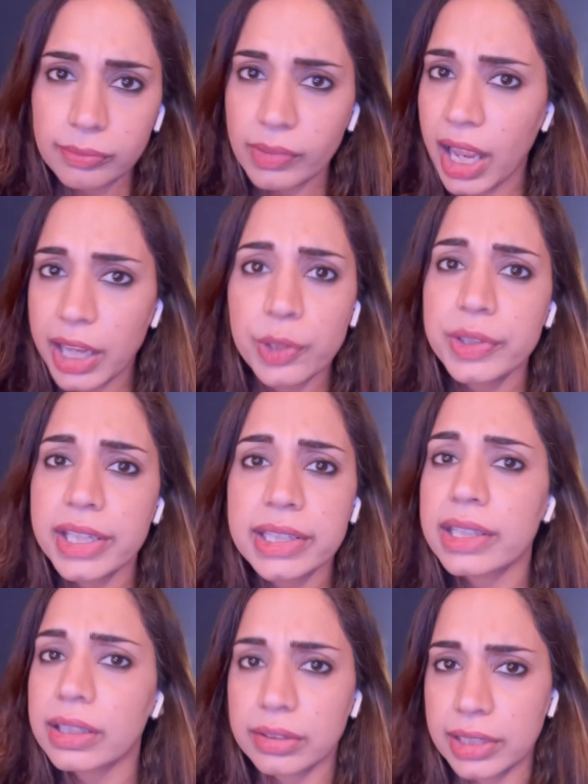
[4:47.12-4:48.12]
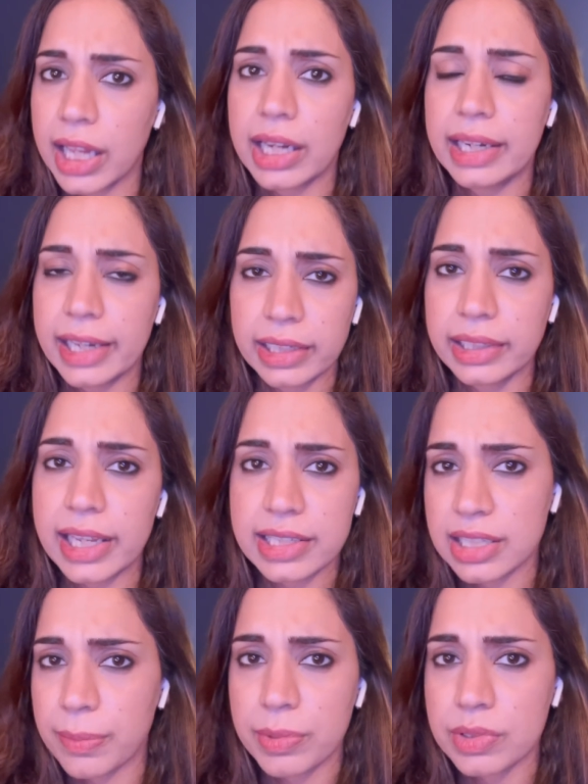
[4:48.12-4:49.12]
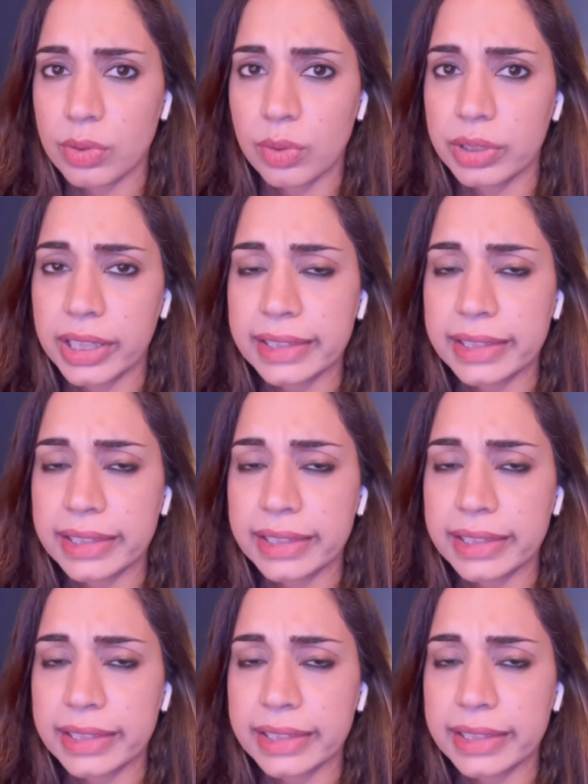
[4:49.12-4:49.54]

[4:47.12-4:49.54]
I don't think next episode,